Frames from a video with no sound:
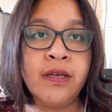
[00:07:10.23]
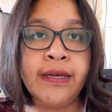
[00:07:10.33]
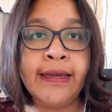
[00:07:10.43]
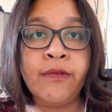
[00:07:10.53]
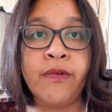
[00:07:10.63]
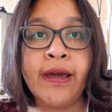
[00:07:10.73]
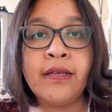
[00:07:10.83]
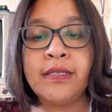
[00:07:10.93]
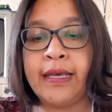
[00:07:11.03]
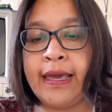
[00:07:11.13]
can
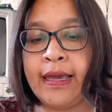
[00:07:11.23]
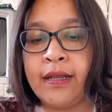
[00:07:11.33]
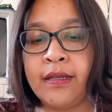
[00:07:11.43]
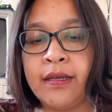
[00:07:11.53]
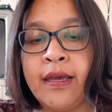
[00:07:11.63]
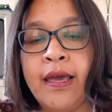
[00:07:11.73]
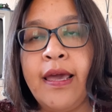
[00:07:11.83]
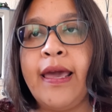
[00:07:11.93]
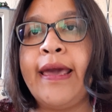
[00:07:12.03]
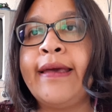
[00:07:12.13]
raise hand
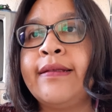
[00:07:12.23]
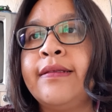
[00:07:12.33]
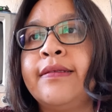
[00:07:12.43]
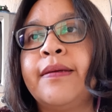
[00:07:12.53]
and